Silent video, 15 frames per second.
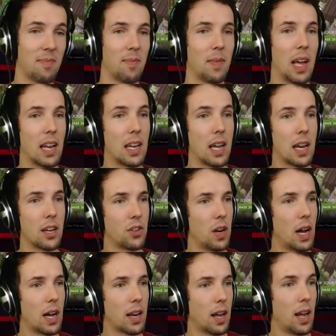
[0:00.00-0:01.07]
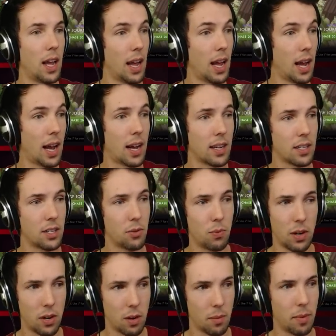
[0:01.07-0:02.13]
And that is not as
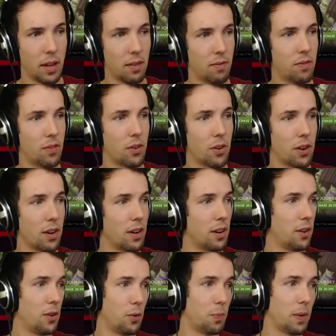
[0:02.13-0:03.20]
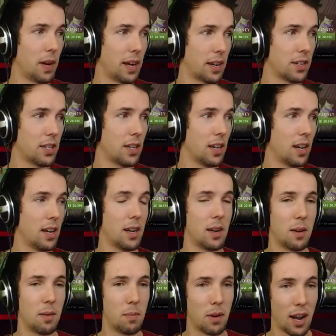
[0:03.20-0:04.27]
welcoming for new players,
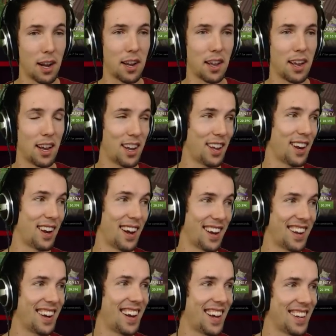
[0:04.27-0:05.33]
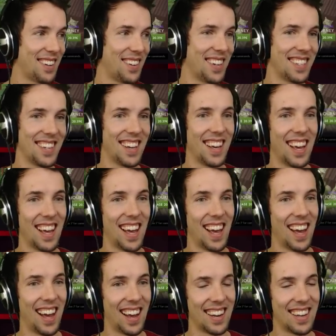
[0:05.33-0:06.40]
but I can handle it.
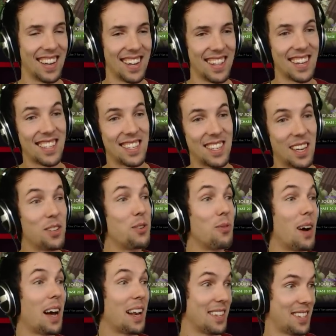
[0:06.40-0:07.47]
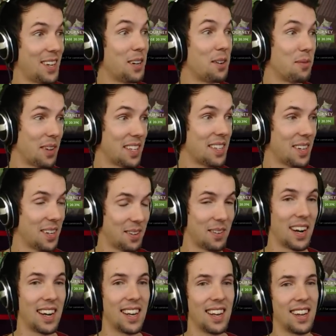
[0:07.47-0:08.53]
And that's the duality of it, right?